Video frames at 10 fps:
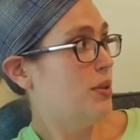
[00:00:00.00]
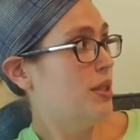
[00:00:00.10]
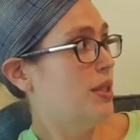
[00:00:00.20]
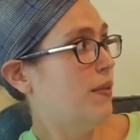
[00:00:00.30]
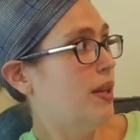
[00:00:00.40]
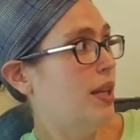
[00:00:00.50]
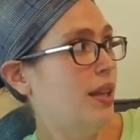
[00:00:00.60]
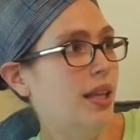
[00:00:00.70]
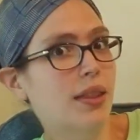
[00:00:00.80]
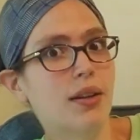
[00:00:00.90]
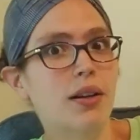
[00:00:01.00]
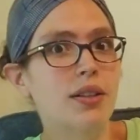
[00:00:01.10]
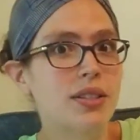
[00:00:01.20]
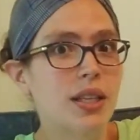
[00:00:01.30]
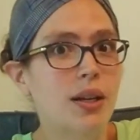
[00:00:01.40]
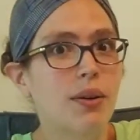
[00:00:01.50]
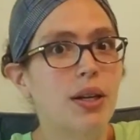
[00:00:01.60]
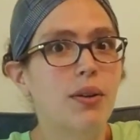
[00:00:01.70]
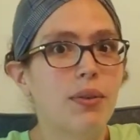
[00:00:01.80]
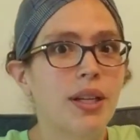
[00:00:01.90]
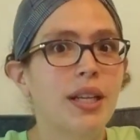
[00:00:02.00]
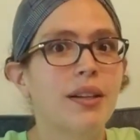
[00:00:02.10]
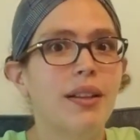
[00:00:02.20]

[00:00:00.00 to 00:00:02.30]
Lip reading: and stuff in it. Like they're all sitting right over here.